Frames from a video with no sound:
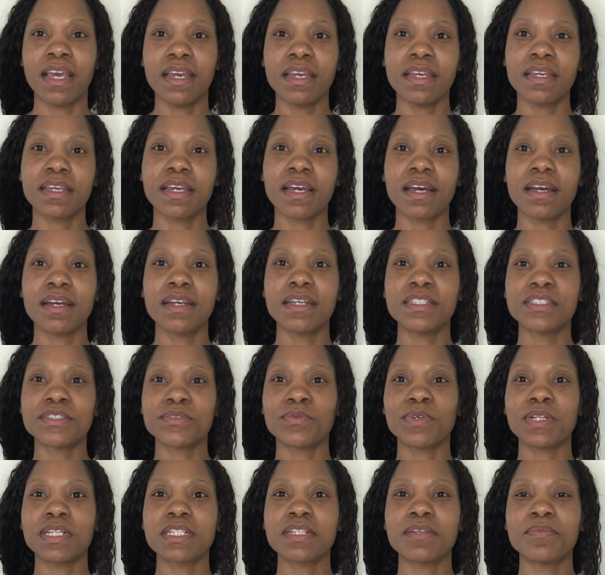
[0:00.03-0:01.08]
Hey guys,
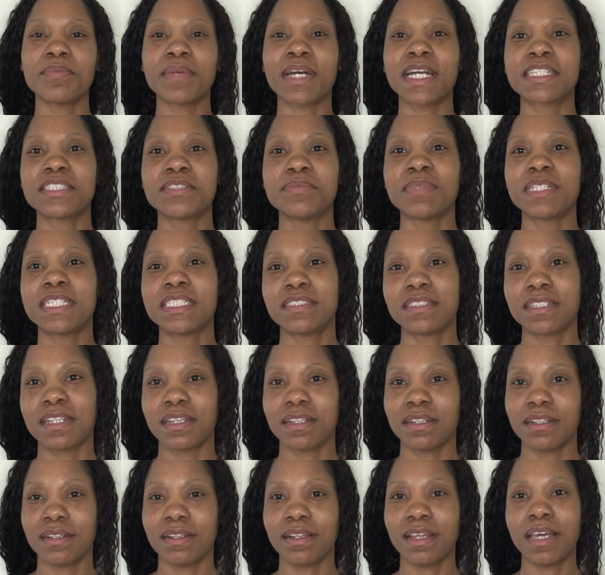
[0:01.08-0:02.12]
welcome back to my
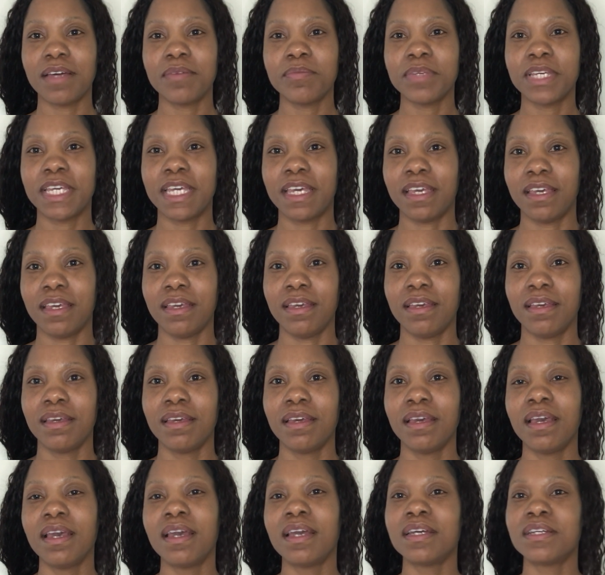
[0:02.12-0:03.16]
channel. I'm Kay,
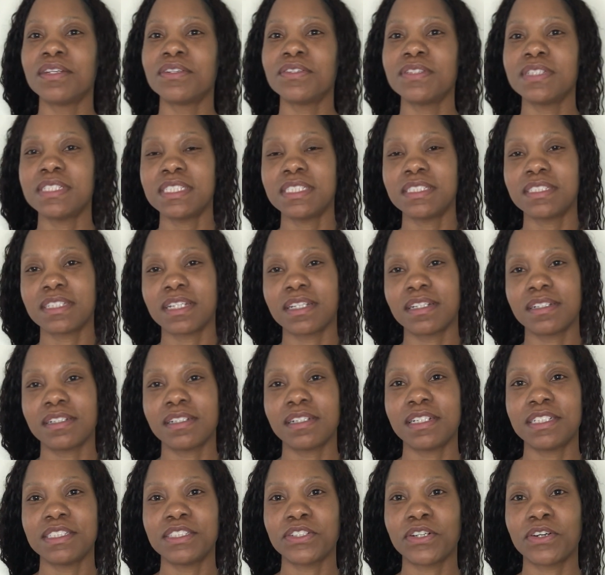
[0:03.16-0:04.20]
and on this channel
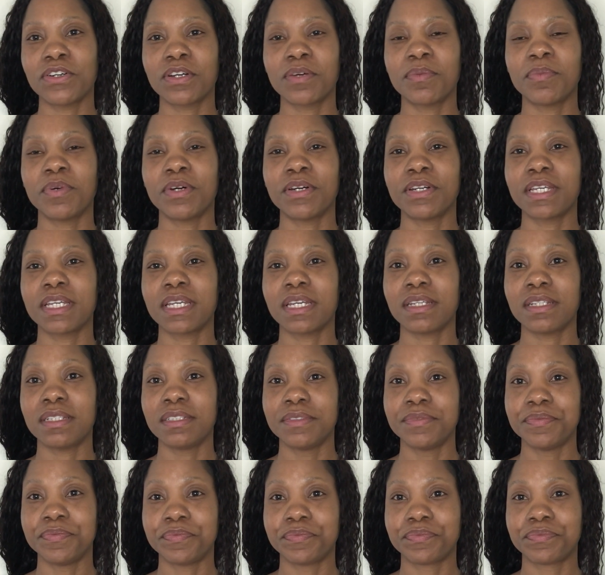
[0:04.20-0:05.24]
I talk about
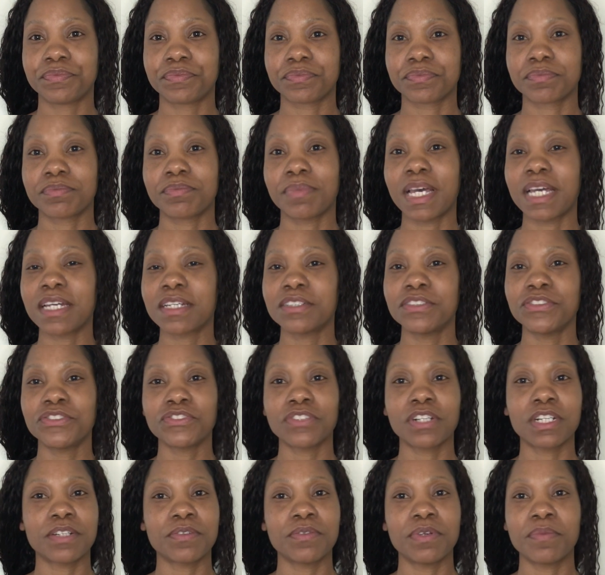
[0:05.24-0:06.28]
getting back on
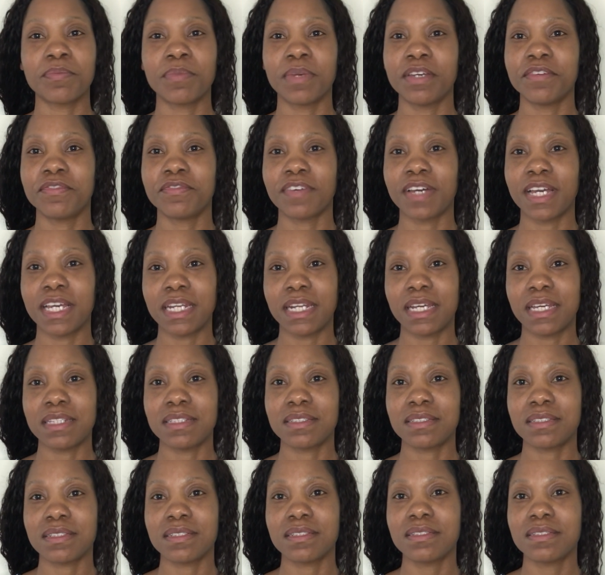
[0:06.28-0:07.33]
track with my
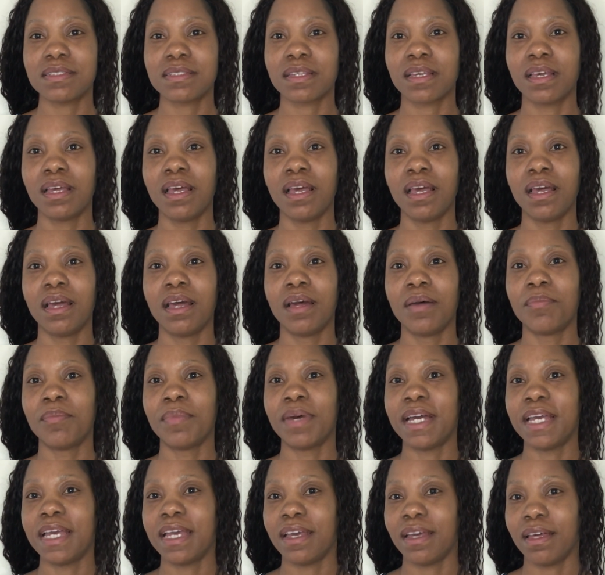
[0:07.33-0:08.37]
finances,
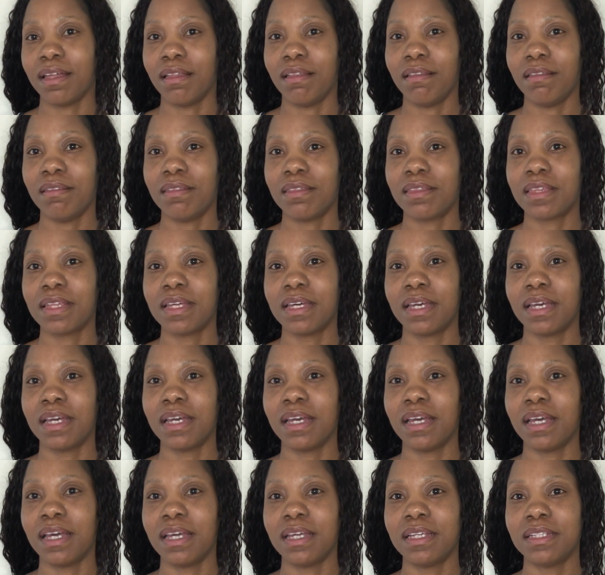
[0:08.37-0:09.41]
my health,
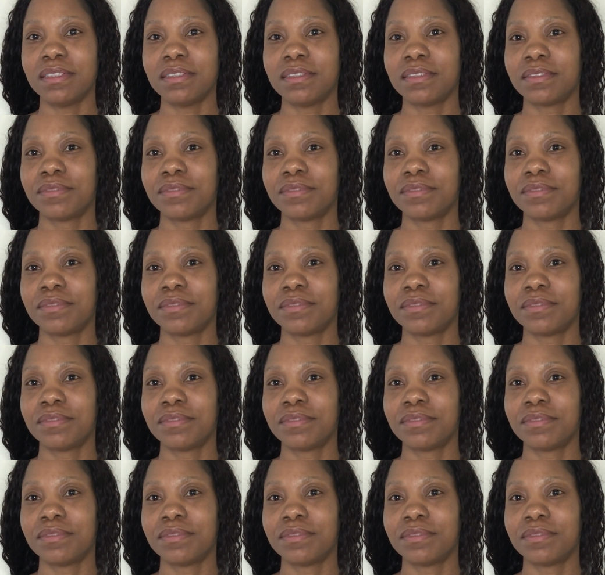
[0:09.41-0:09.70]
and